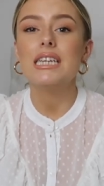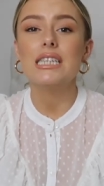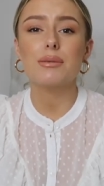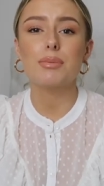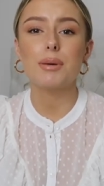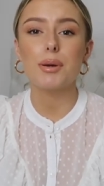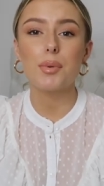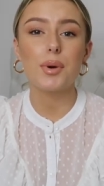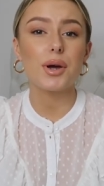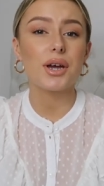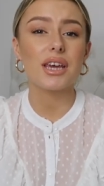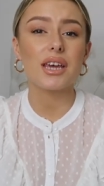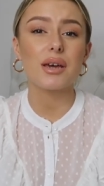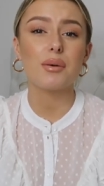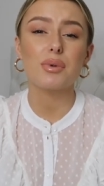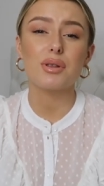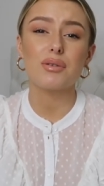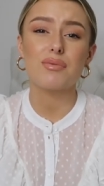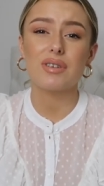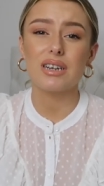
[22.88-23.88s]
to be
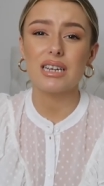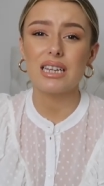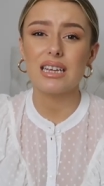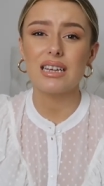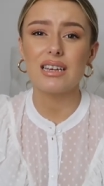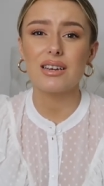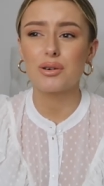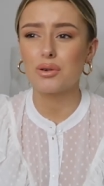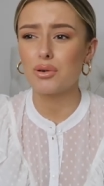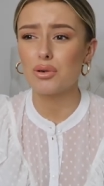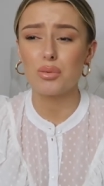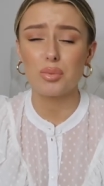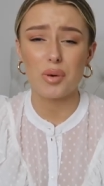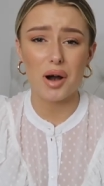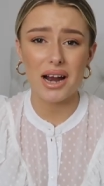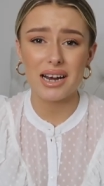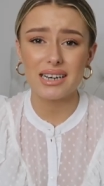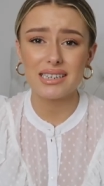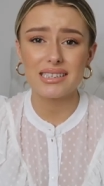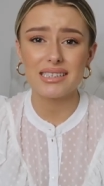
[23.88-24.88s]
working with a really cool
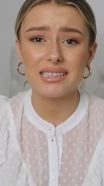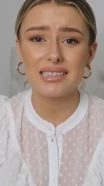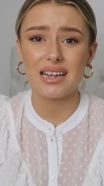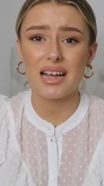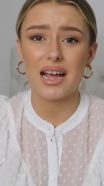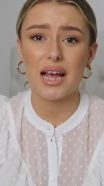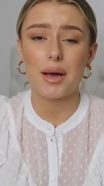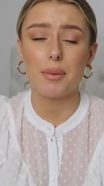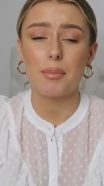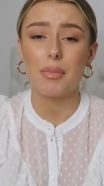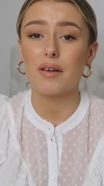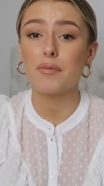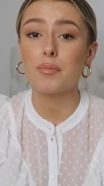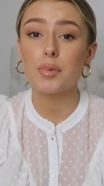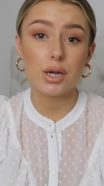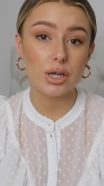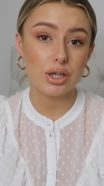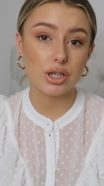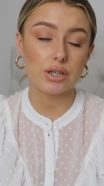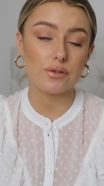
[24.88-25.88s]
brand. um I've
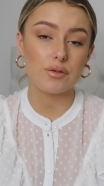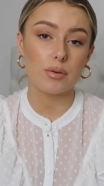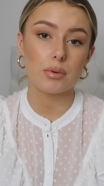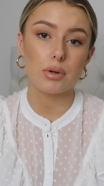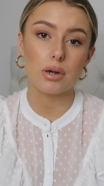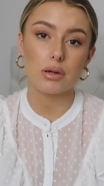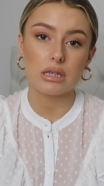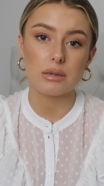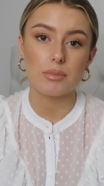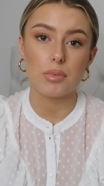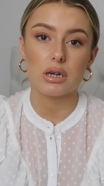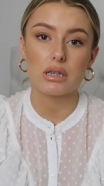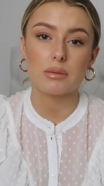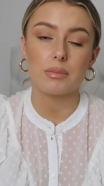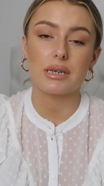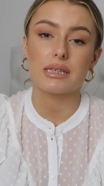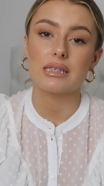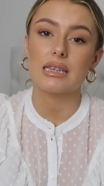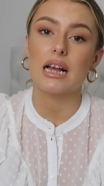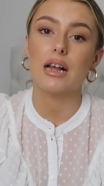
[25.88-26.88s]
purchased from Glossybox
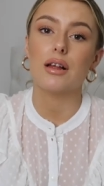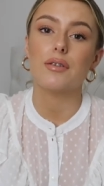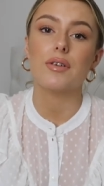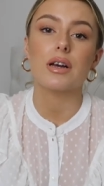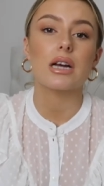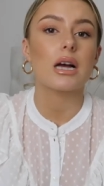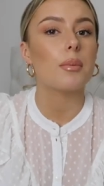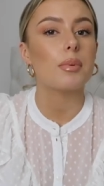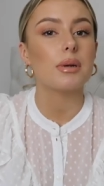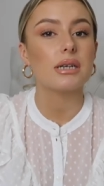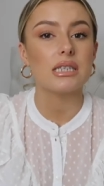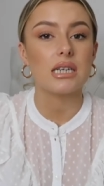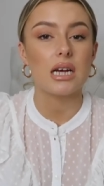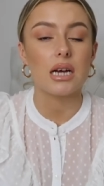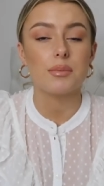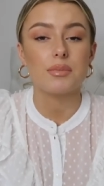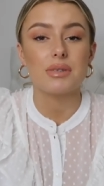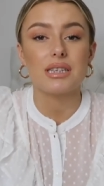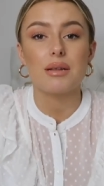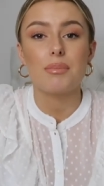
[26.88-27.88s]
myself a couple of
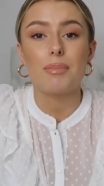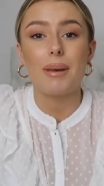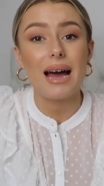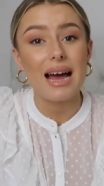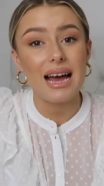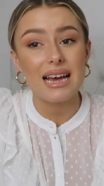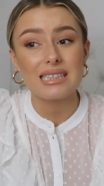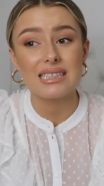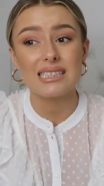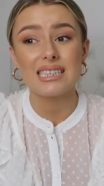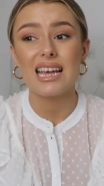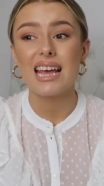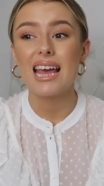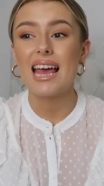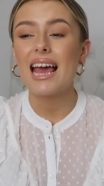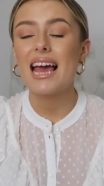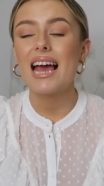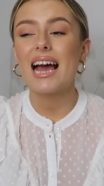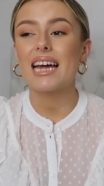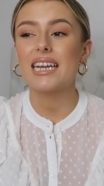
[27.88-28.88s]
times in the past,
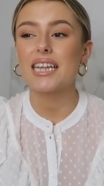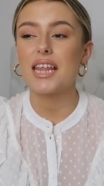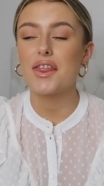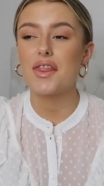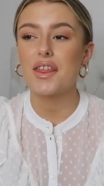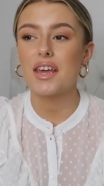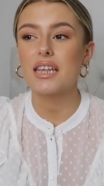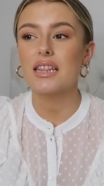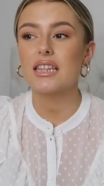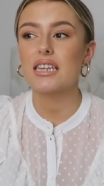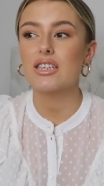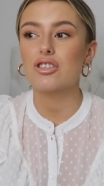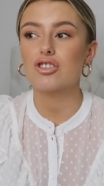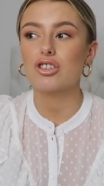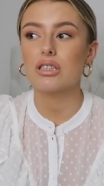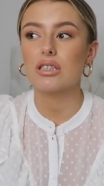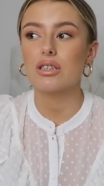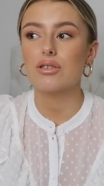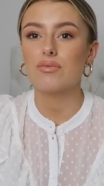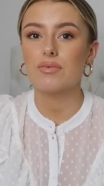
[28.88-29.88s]
and I think that it's
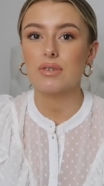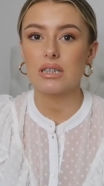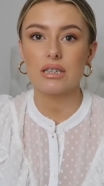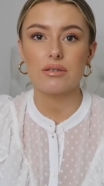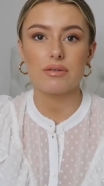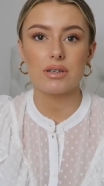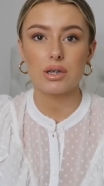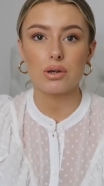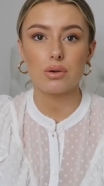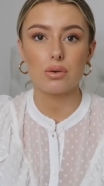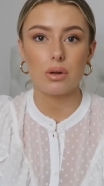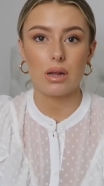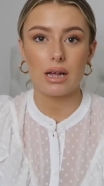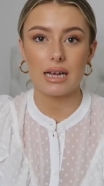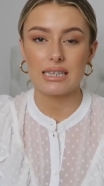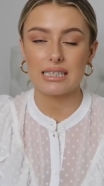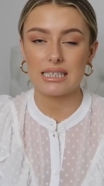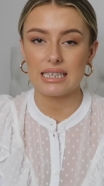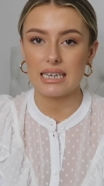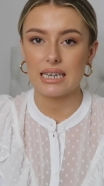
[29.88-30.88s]
just a really really cool
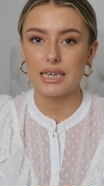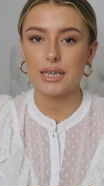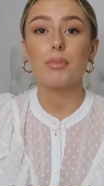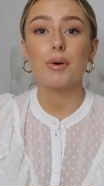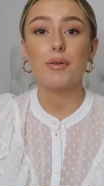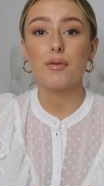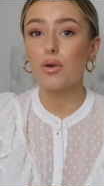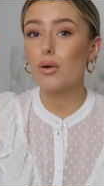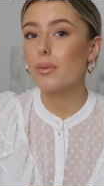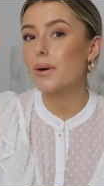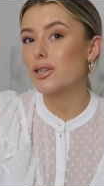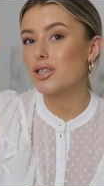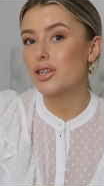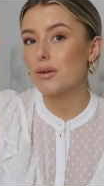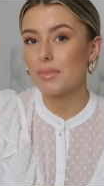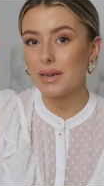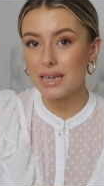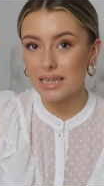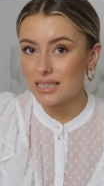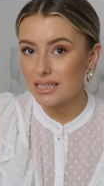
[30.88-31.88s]
idea. Before we
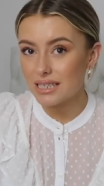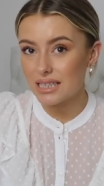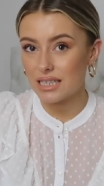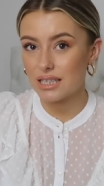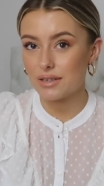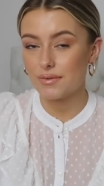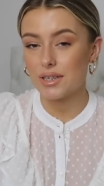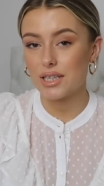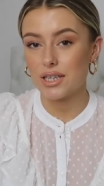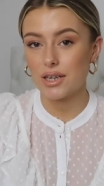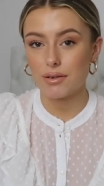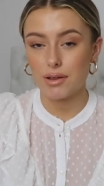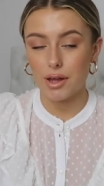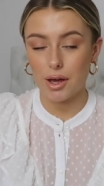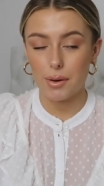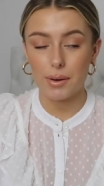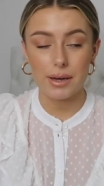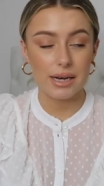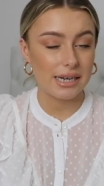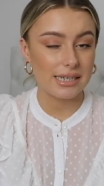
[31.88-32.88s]
jump into this video
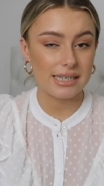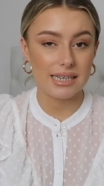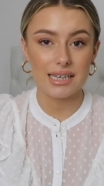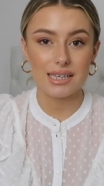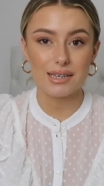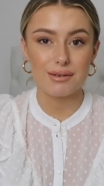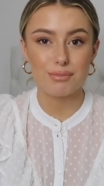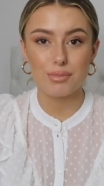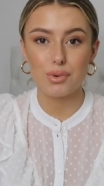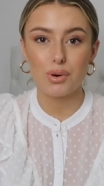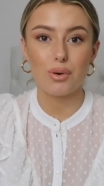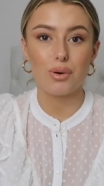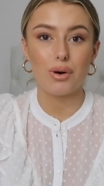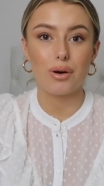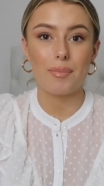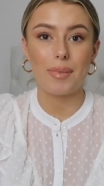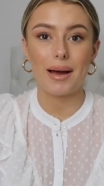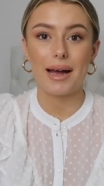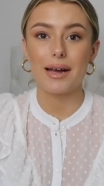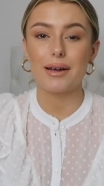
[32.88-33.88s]
though, and I tell you more
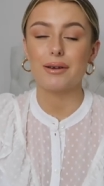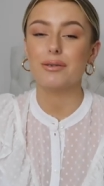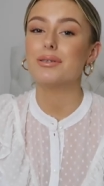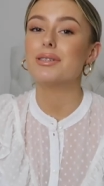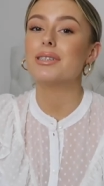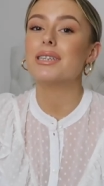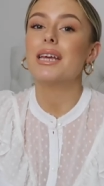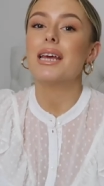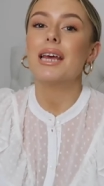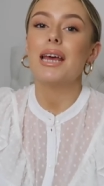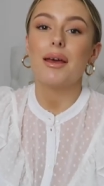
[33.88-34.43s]
about